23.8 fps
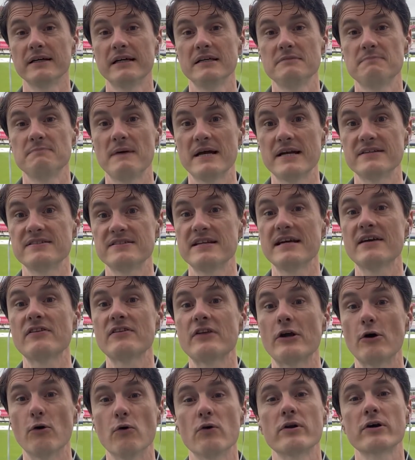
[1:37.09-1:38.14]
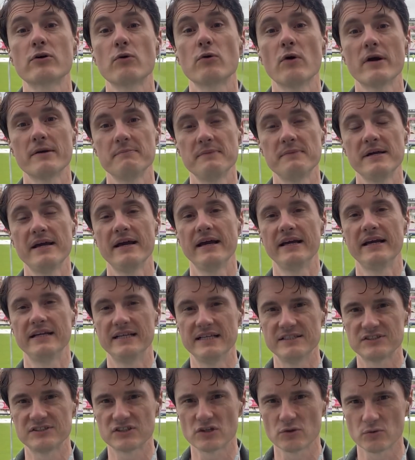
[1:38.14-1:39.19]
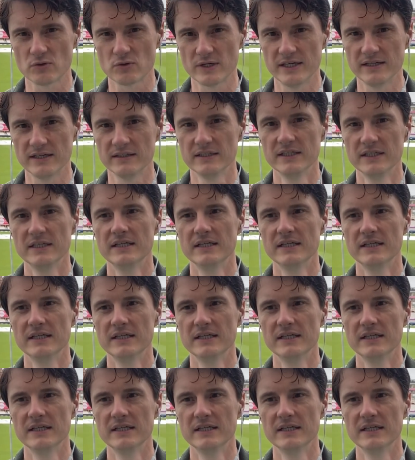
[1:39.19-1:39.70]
He's batted down the order quite a bit in his career.